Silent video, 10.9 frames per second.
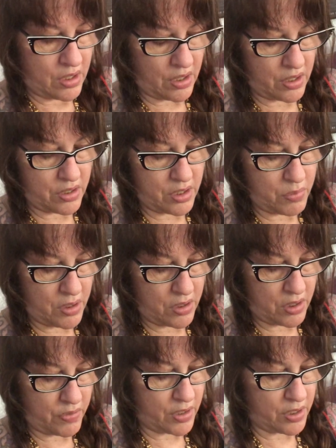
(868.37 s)
Okay, somebody
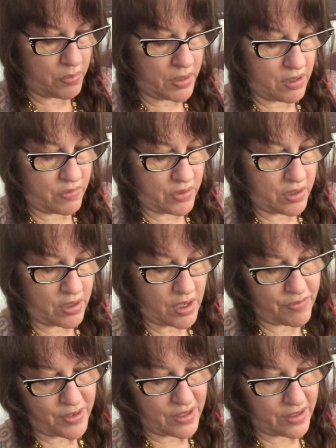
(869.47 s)
just finally paid for the, not
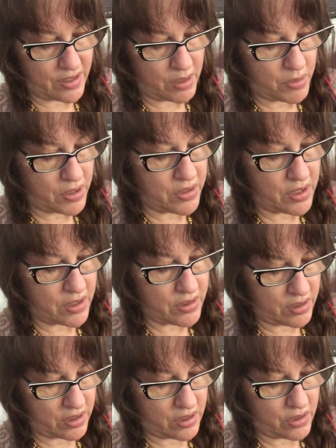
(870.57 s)
finally, they bought the
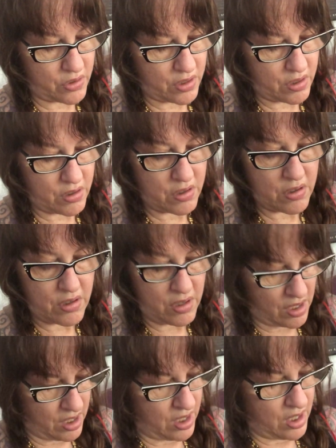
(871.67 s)
necklace yesterday.
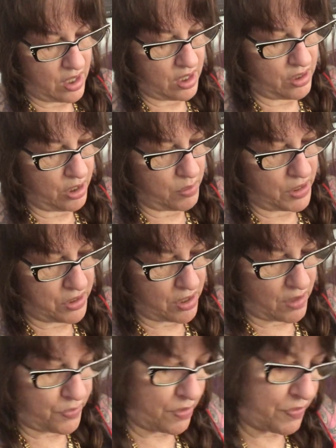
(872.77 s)
I took a best
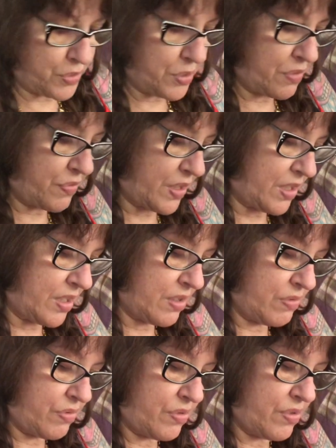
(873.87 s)
offer of $35.